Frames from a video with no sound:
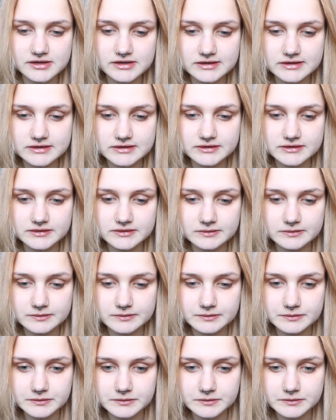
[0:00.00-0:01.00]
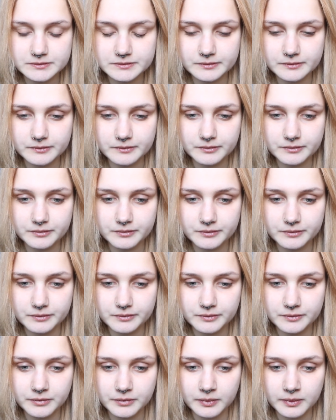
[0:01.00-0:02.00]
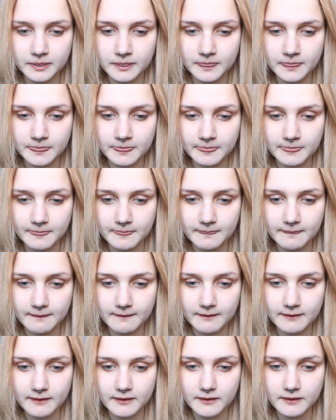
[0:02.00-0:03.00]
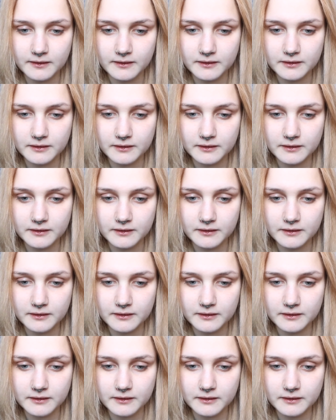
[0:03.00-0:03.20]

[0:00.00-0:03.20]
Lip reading: [no speech]